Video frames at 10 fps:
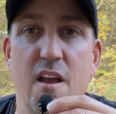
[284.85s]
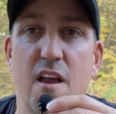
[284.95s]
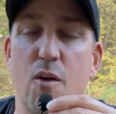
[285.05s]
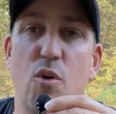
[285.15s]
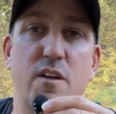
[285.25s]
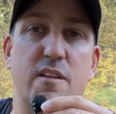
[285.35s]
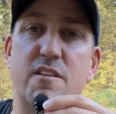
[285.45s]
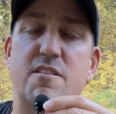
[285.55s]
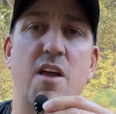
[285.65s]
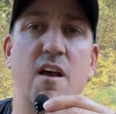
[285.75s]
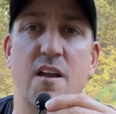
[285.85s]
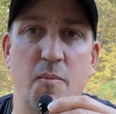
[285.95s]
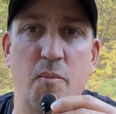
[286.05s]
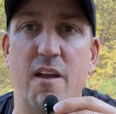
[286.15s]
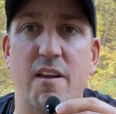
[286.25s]
and worth a ton of
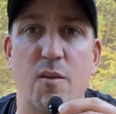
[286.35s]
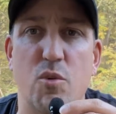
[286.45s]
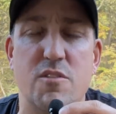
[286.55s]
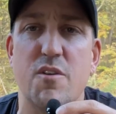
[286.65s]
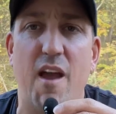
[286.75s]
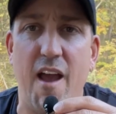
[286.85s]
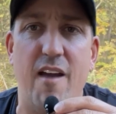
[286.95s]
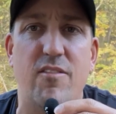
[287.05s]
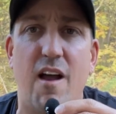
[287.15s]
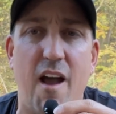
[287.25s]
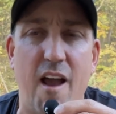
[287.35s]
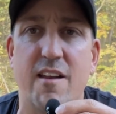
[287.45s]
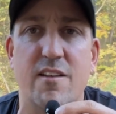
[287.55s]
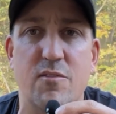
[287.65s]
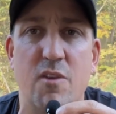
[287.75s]
money, would you have an
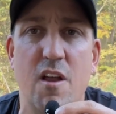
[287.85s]
item